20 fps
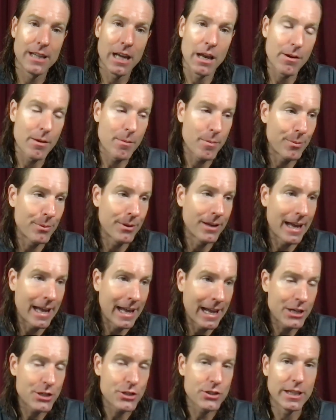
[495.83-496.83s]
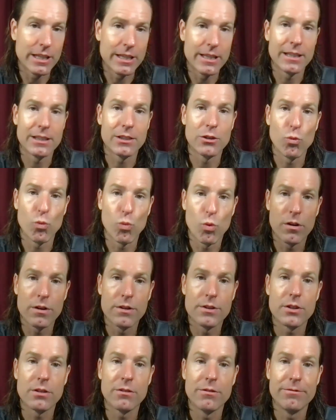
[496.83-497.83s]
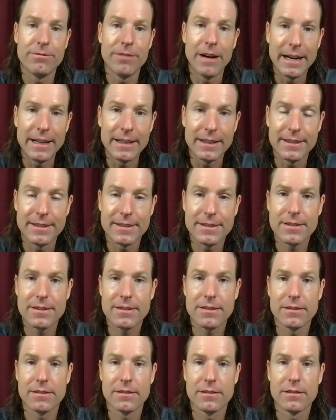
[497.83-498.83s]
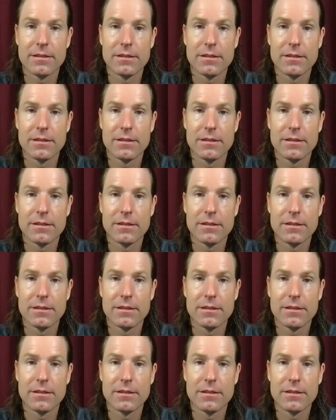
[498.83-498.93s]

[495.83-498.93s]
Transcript: How many people actually think that words are violence?